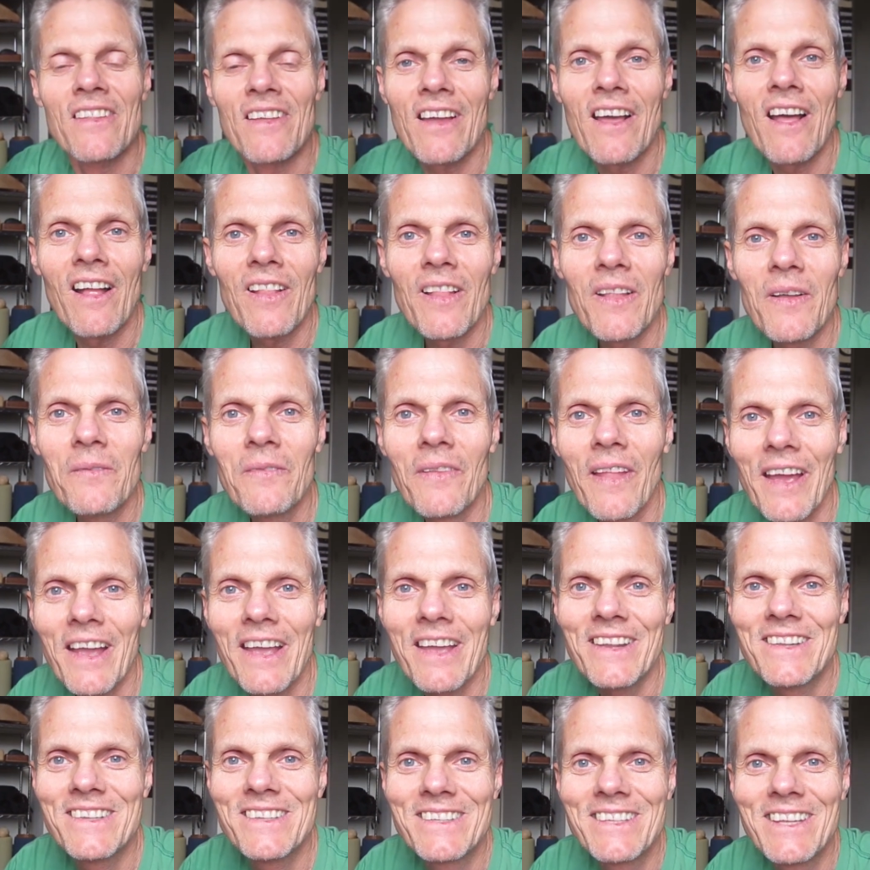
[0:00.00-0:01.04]
They call them like
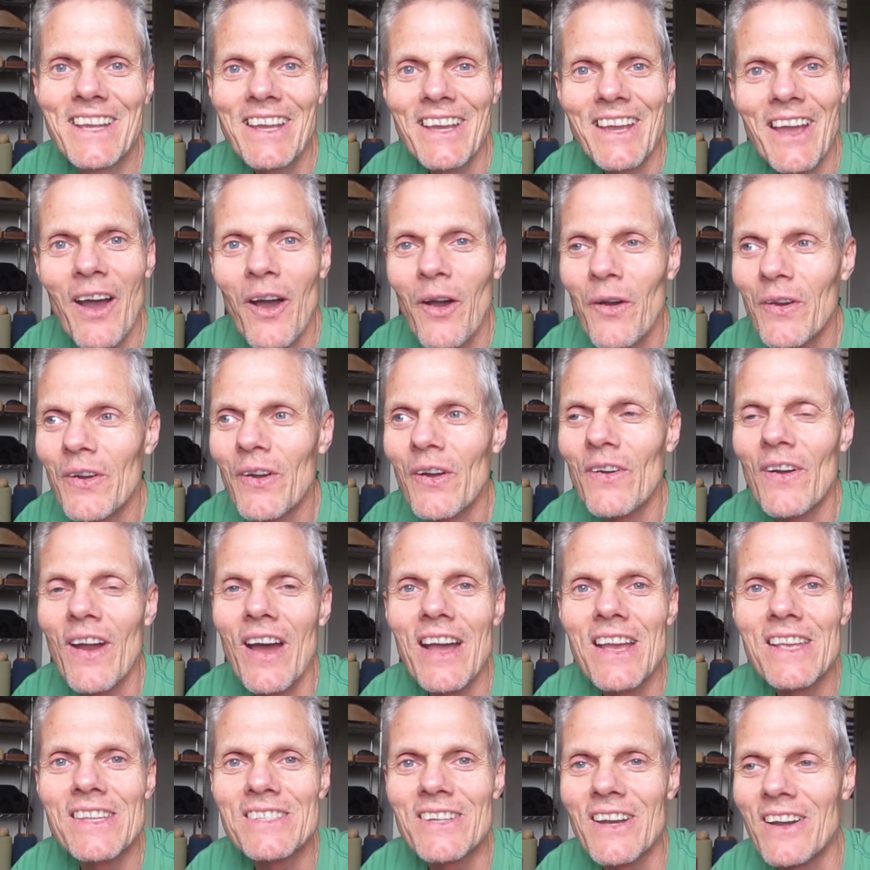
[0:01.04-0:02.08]

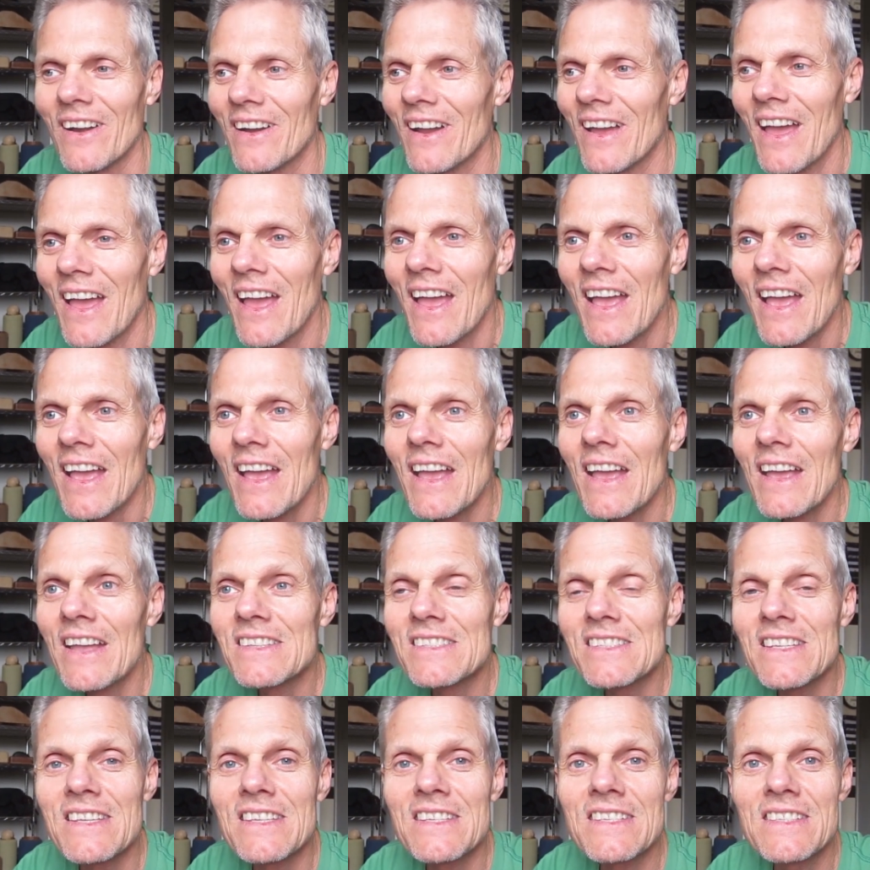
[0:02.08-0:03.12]
deodorizer.
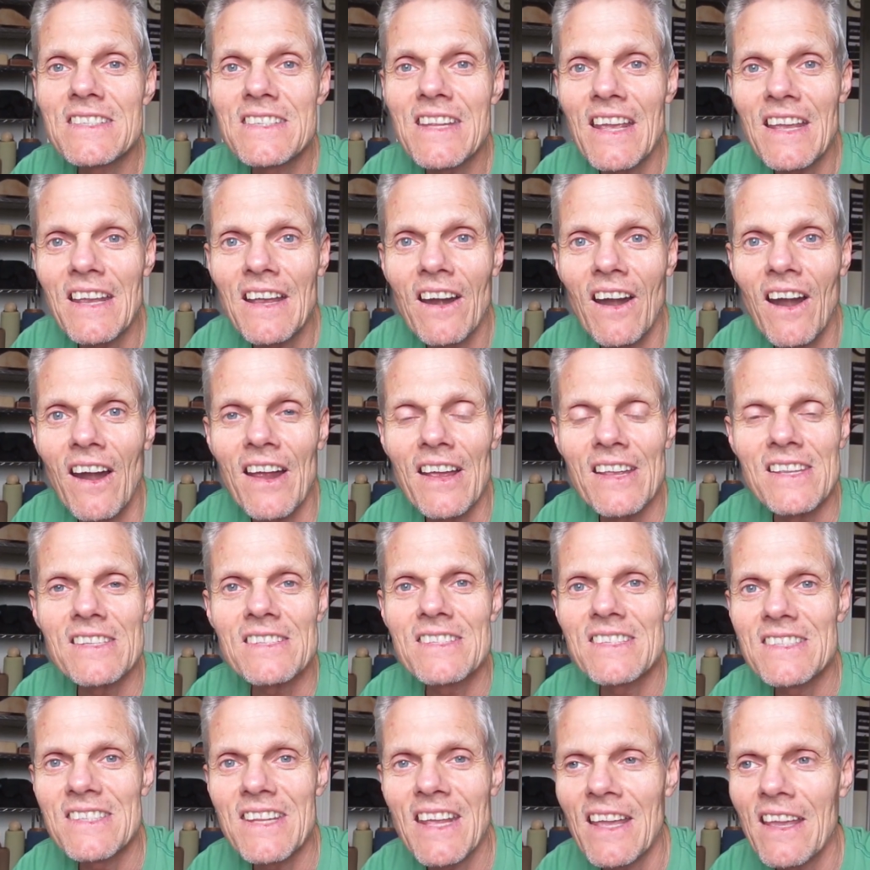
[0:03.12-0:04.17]
It's a stinker.
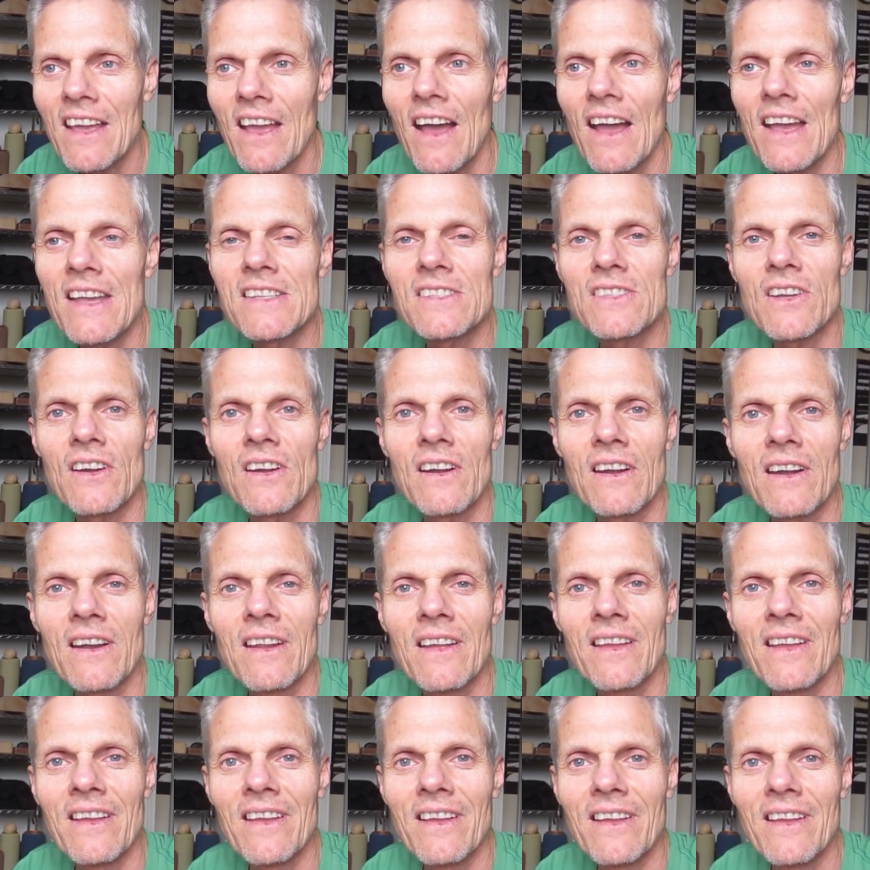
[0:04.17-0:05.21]
It's stinkizer.
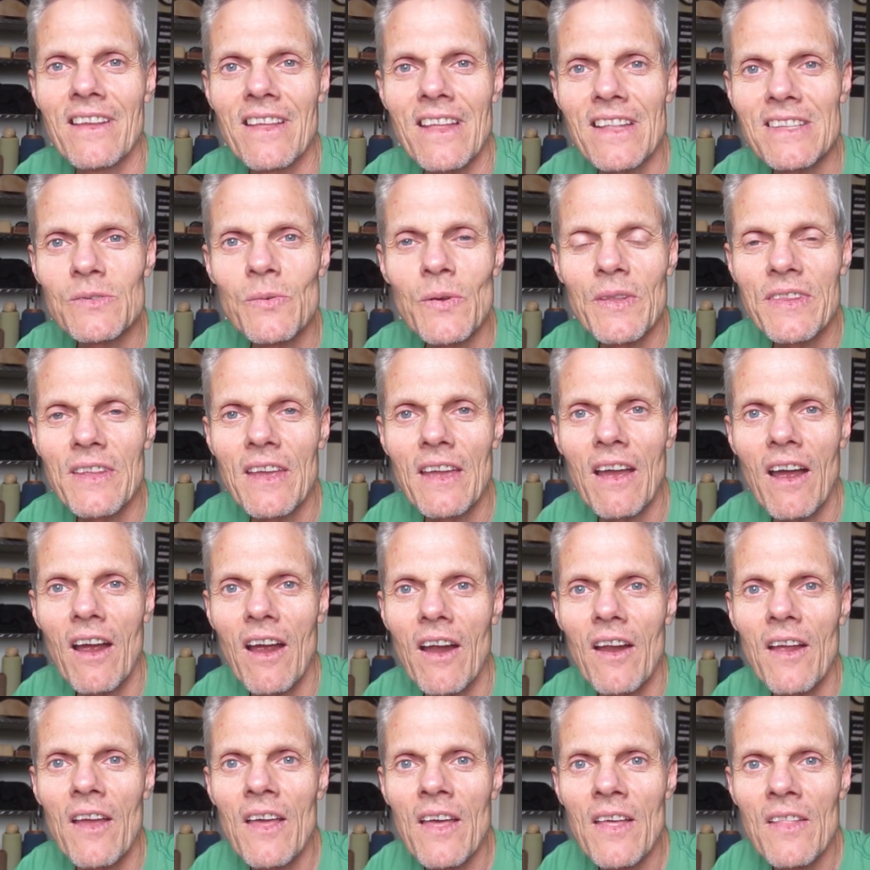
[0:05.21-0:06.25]
That's what they
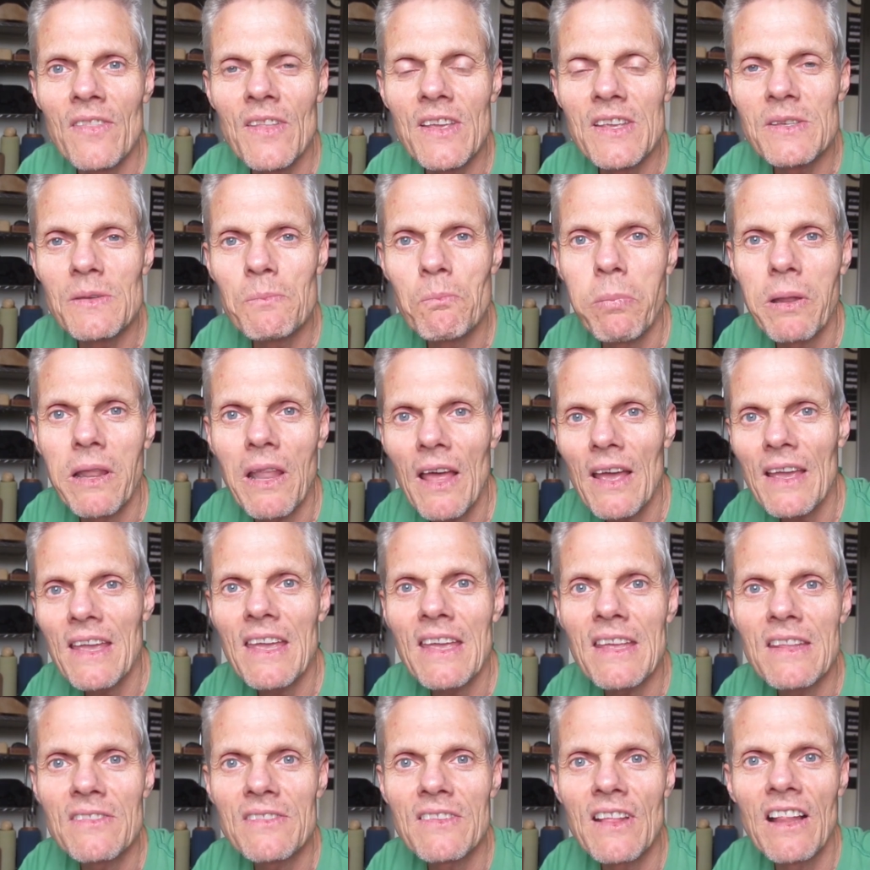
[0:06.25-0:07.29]
are. These
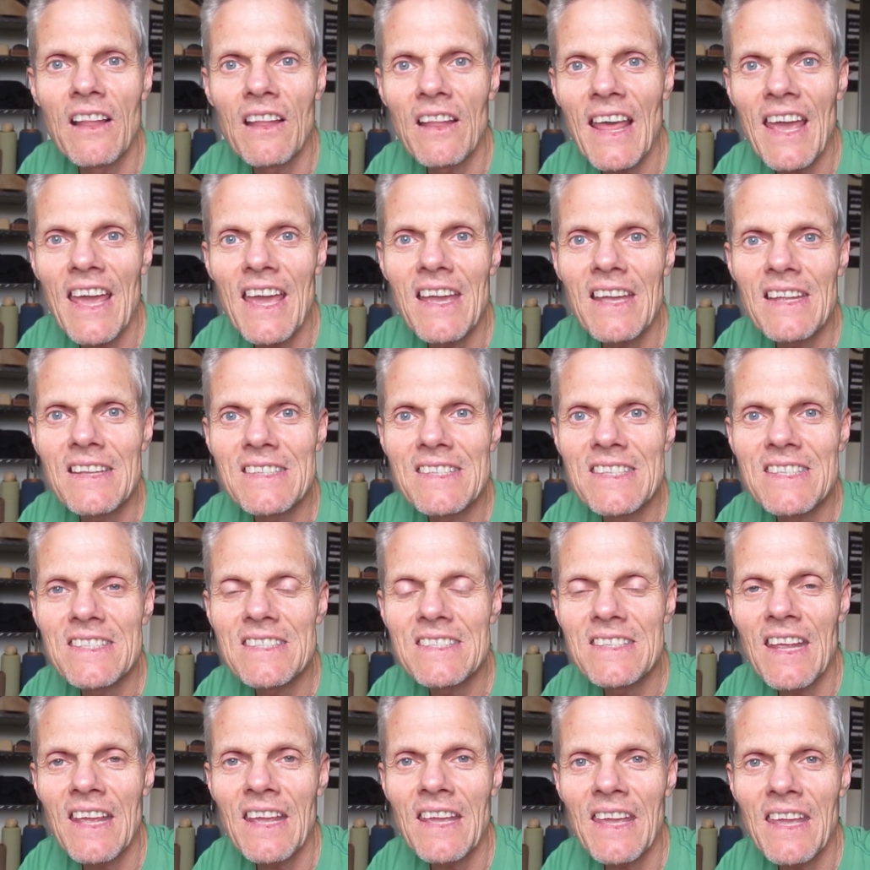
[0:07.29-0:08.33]
plug-in Glade
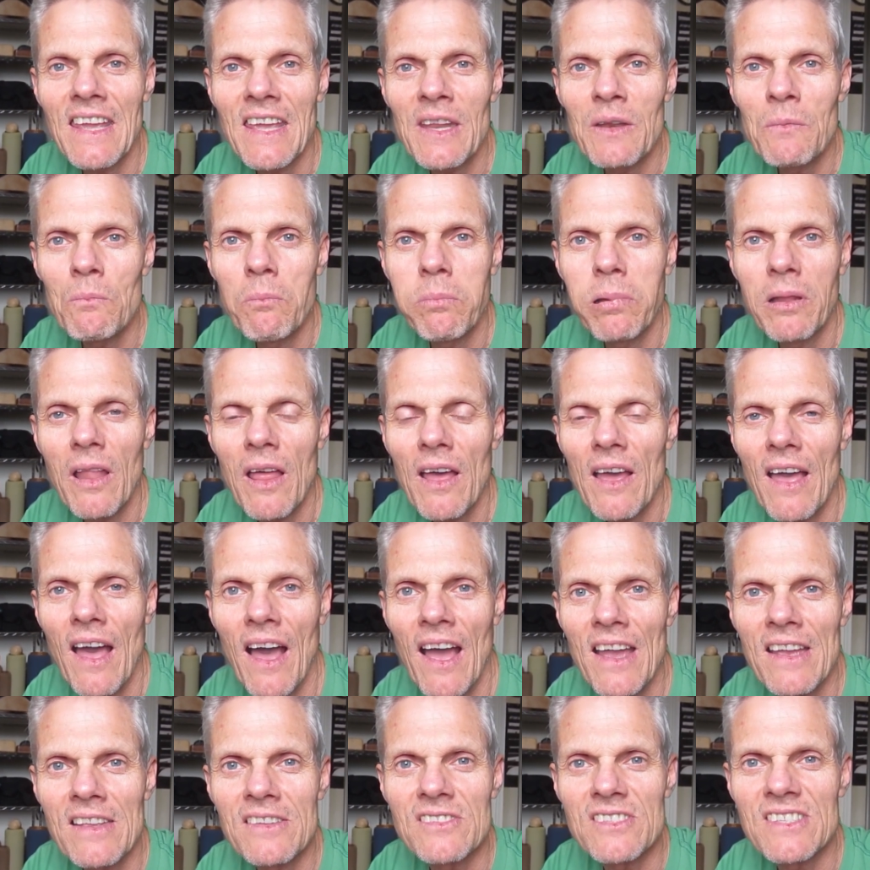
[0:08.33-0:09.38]
stinkin'
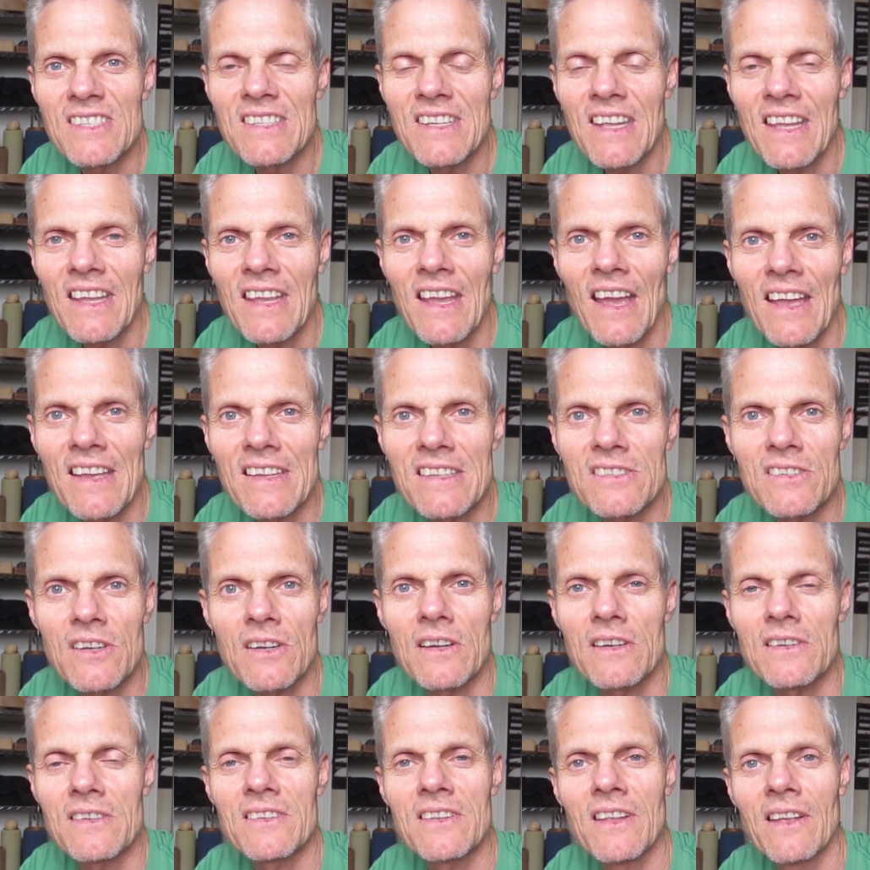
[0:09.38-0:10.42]
plug-eyes
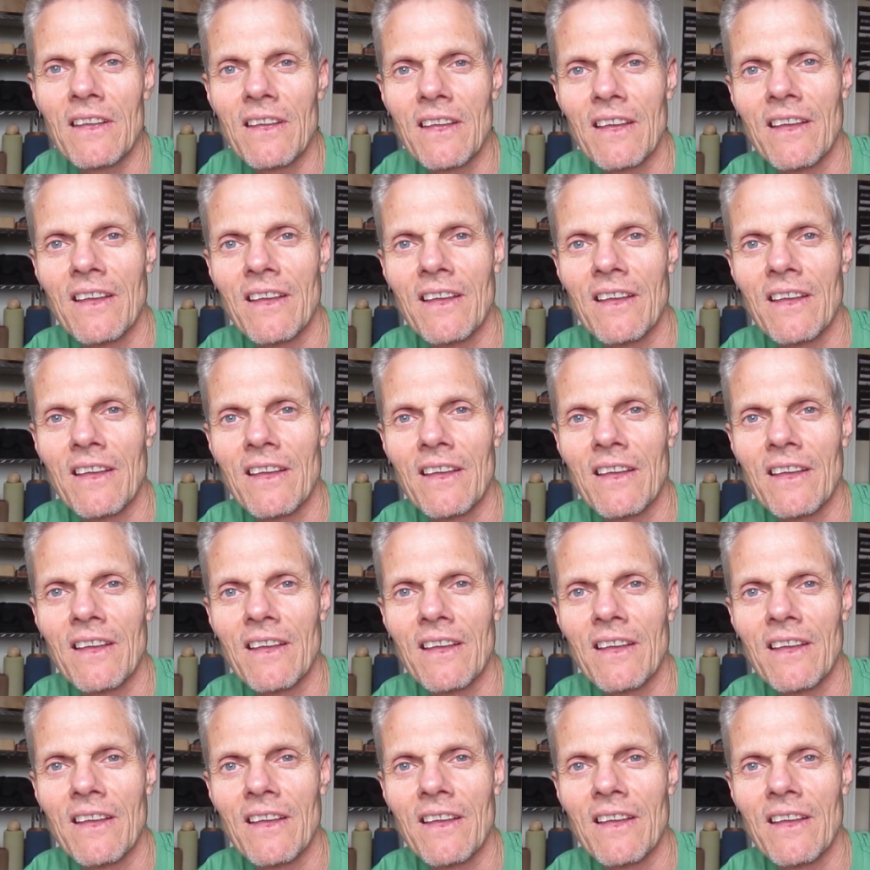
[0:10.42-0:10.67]
stinkizers.